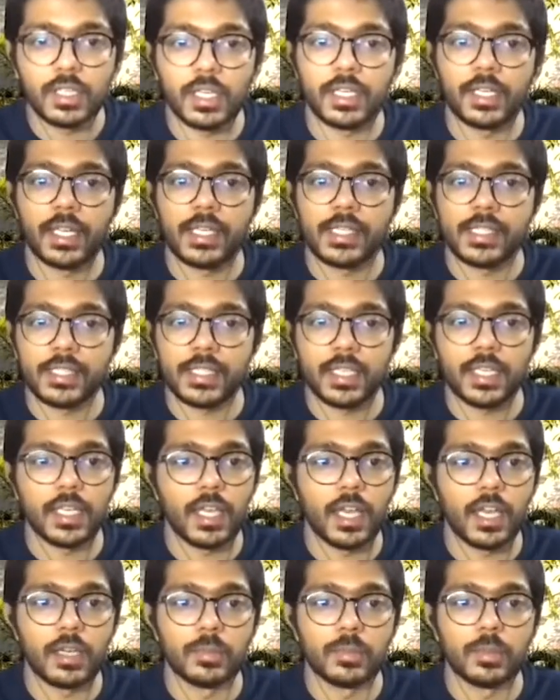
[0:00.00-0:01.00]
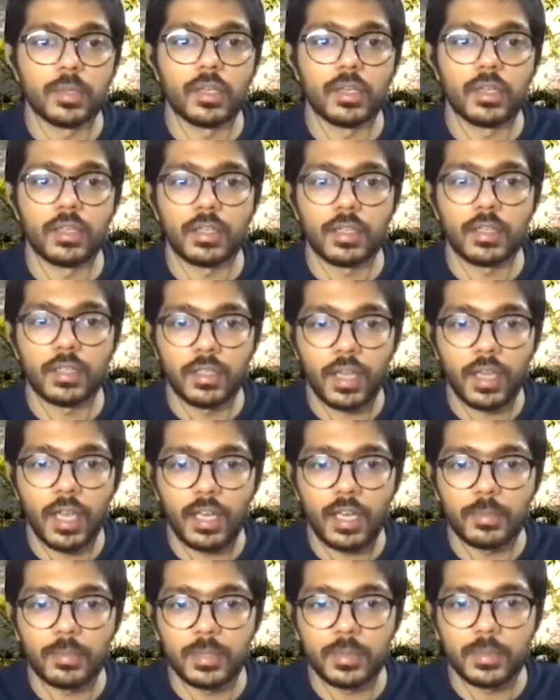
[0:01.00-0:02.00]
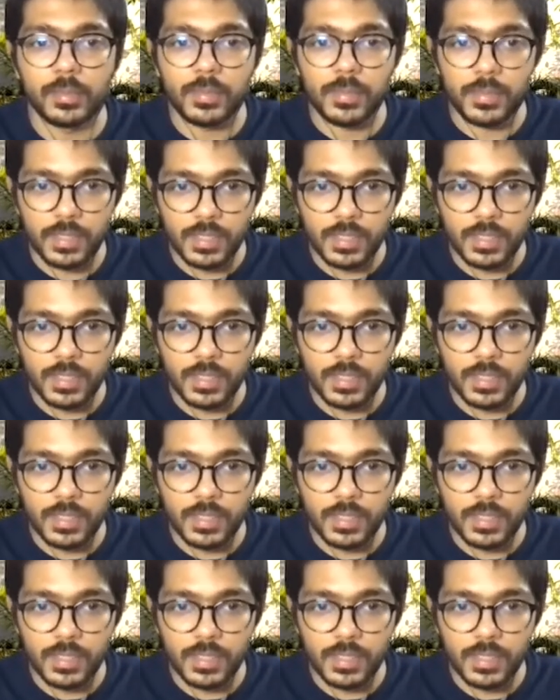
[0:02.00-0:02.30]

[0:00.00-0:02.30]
and I say I want albums